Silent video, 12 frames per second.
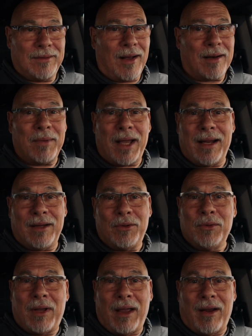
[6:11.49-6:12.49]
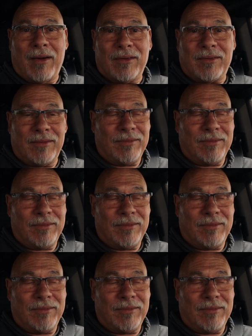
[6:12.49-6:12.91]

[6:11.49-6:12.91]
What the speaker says: automatic, who cares?